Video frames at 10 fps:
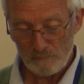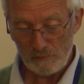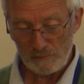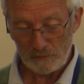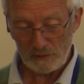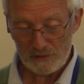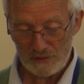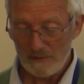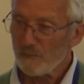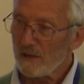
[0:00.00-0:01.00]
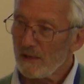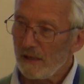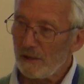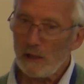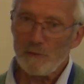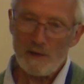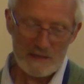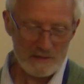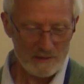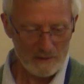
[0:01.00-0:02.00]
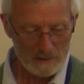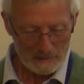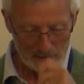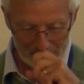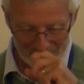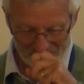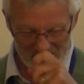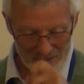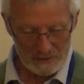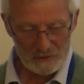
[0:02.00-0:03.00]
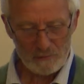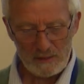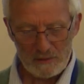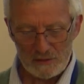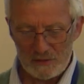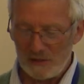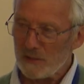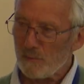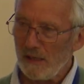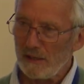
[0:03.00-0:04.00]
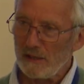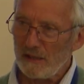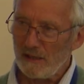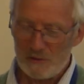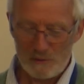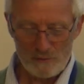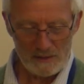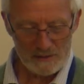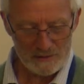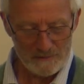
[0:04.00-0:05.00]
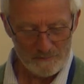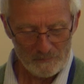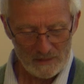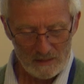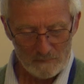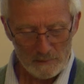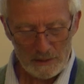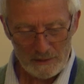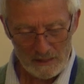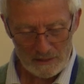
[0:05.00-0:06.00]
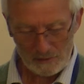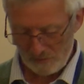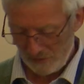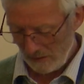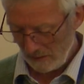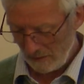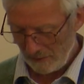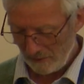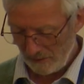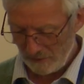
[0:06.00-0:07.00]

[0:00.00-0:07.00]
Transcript: were fruitless, and irate residents threatened to cease paying their council rates. Media articles highlighted the